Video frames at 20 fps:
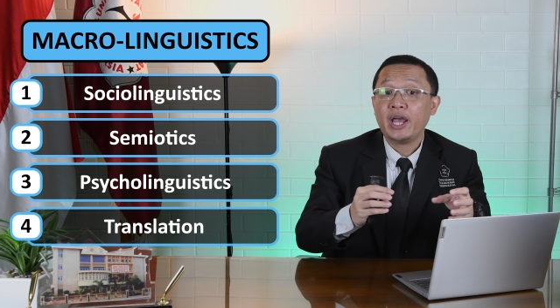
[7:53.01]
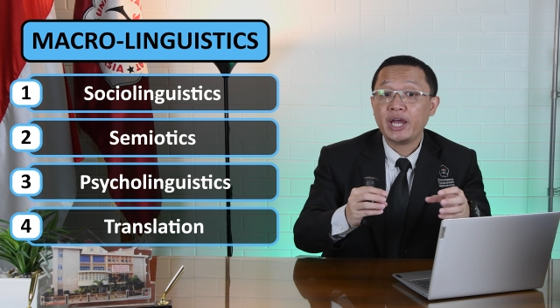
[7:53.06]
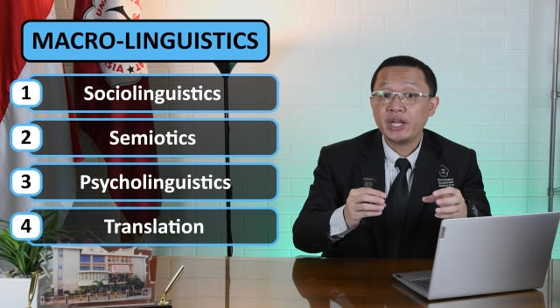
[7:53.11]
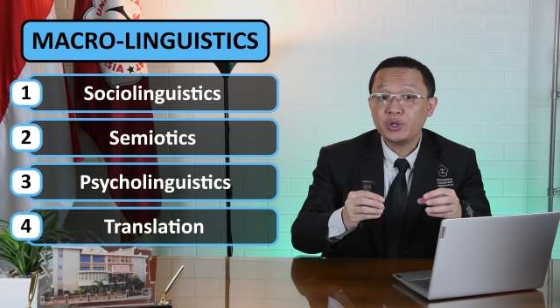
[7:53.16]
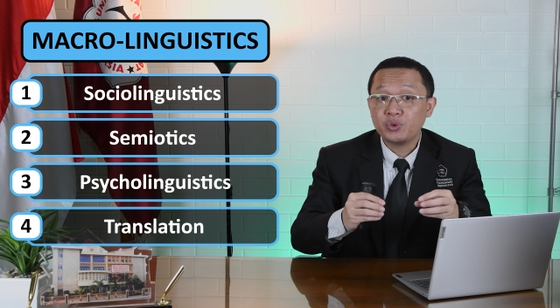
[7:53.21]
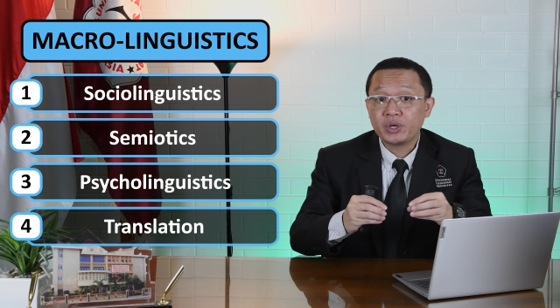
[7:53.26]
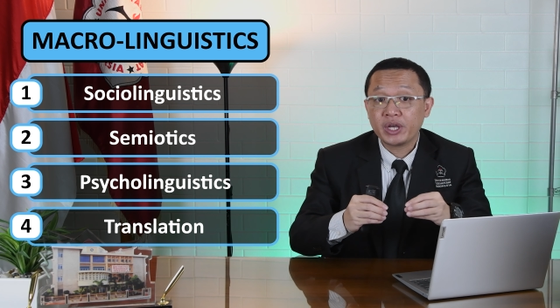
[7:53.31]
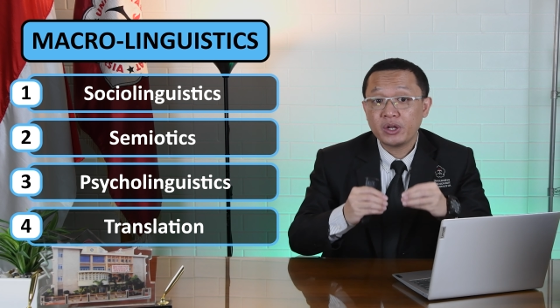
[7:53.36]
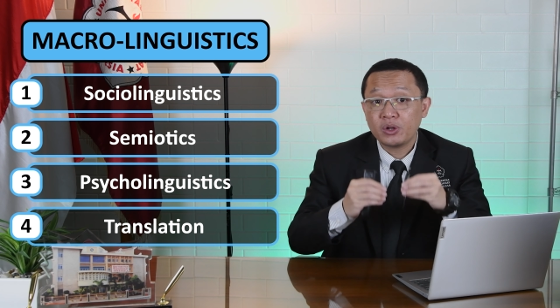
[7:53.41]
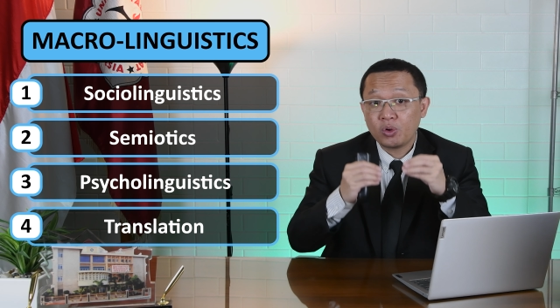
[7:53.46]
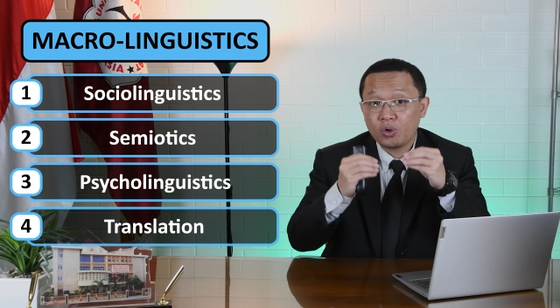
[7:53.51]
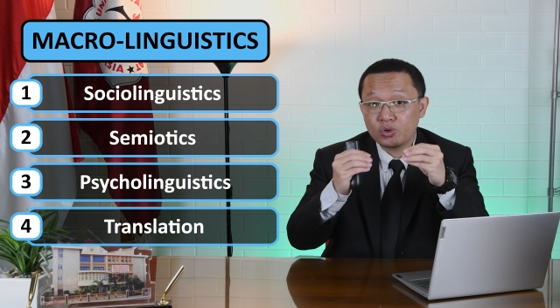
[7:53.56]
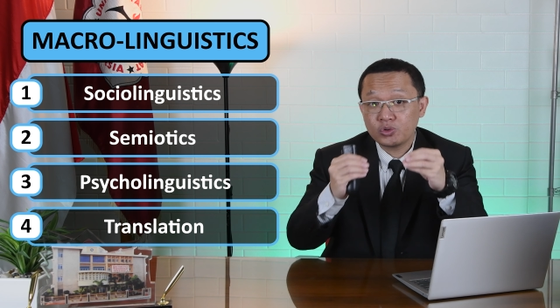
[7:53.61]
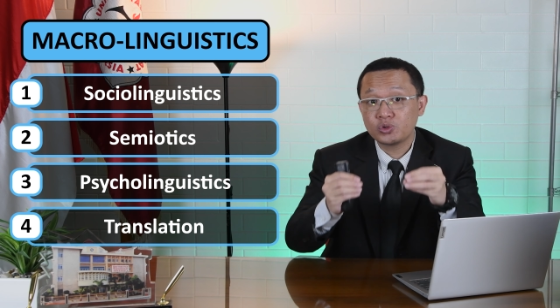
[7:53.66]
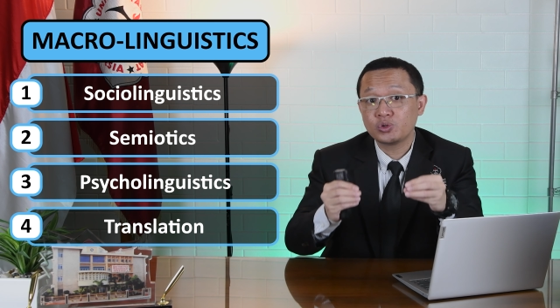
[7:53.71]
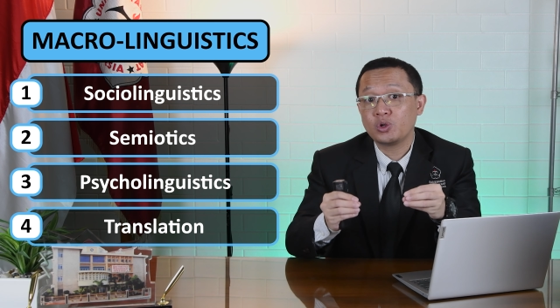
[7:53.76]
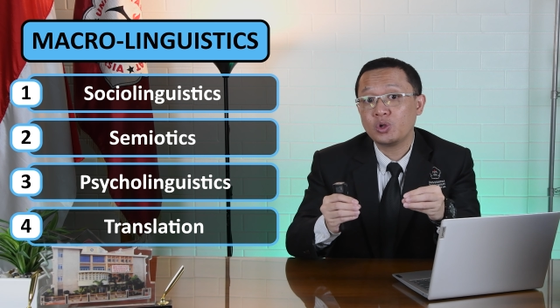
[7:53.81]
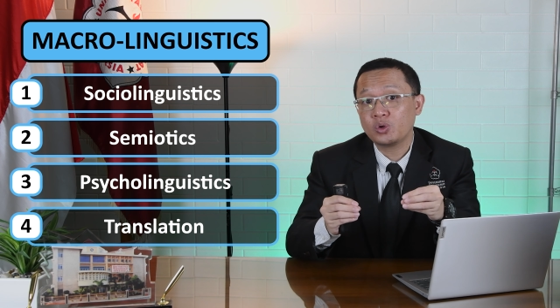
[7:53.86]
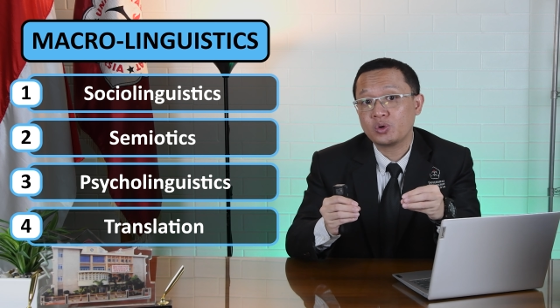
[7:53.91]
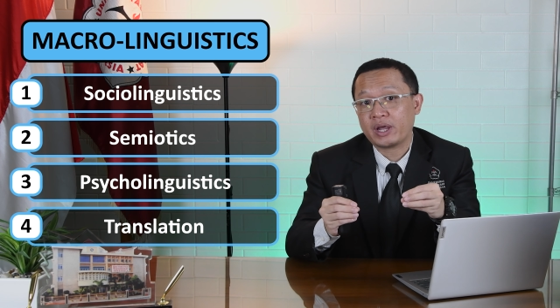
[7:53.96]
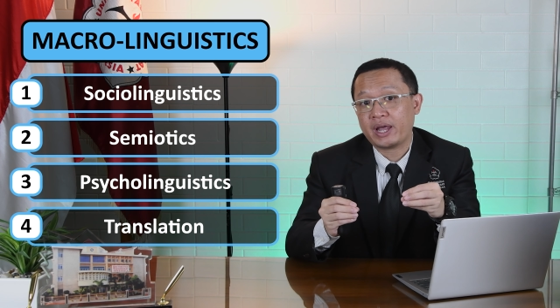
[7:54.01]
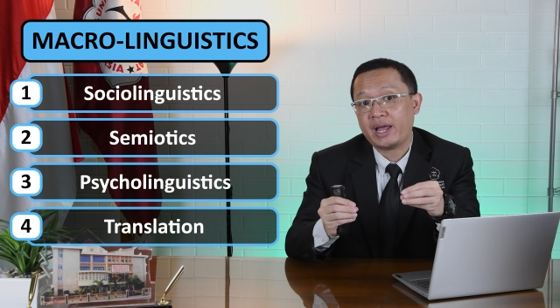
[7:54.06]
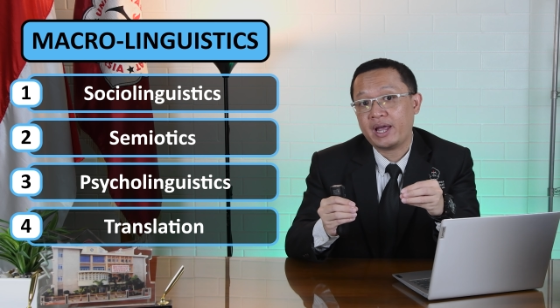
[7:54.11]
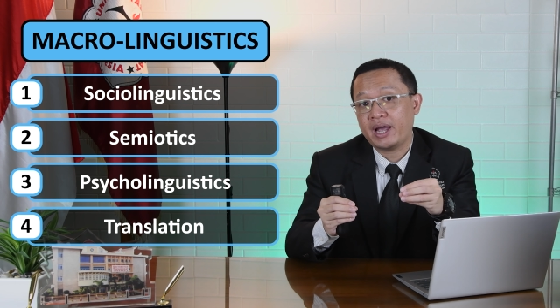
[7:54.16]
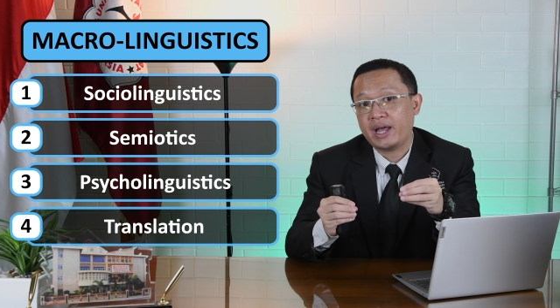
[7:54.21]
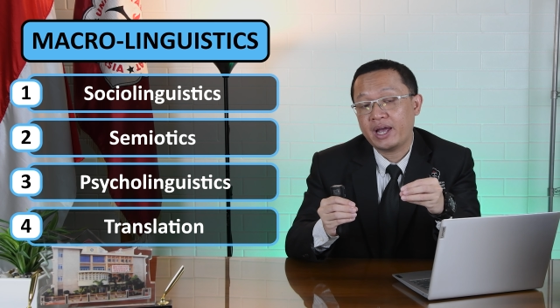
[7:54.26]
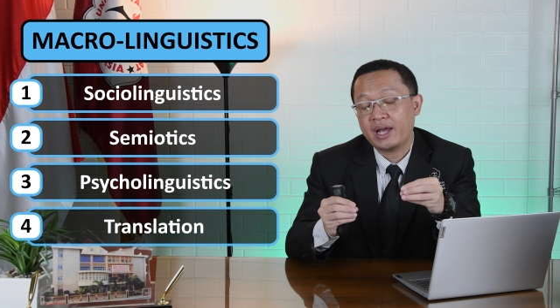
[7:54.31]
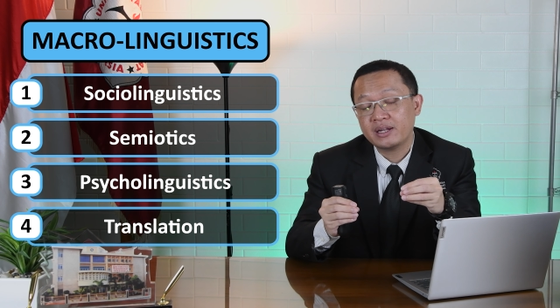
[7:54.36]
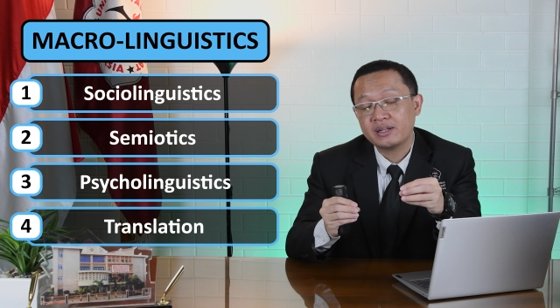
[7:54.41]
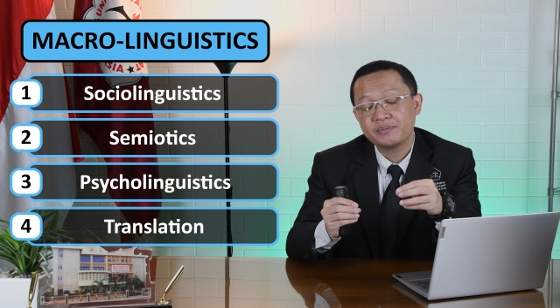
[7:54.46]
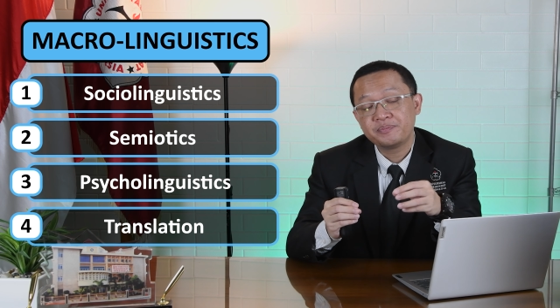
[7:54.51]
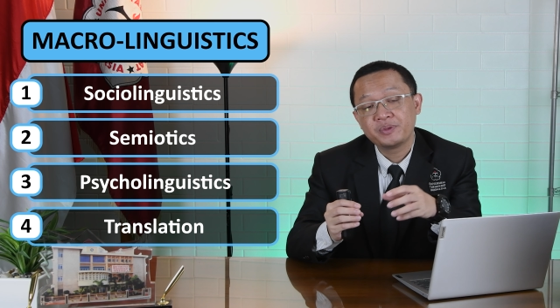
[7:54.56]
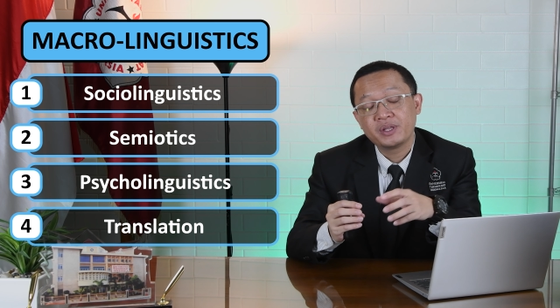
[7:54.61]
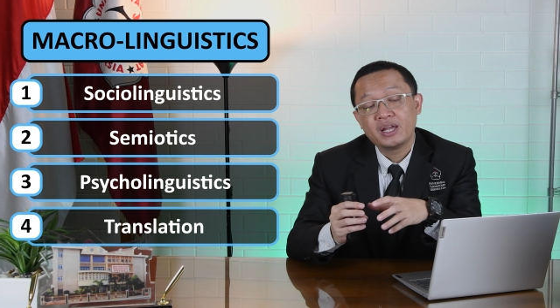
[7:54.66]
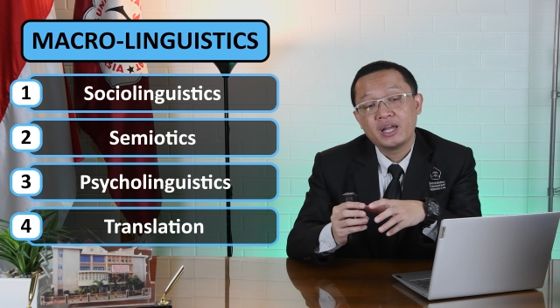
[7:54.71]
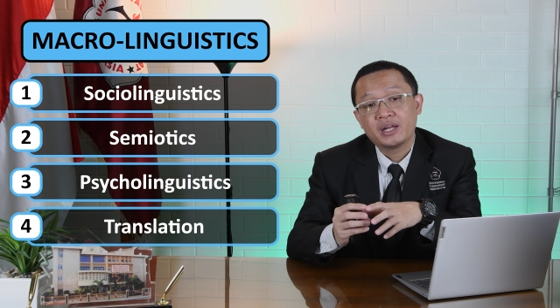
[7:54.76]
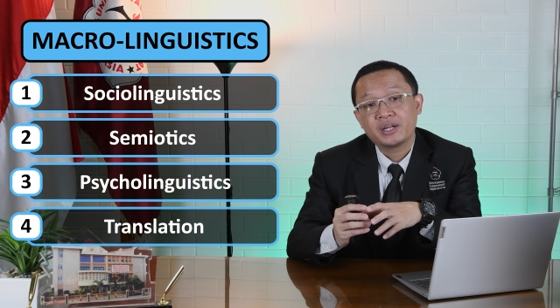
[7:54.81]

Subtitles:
And you can also look at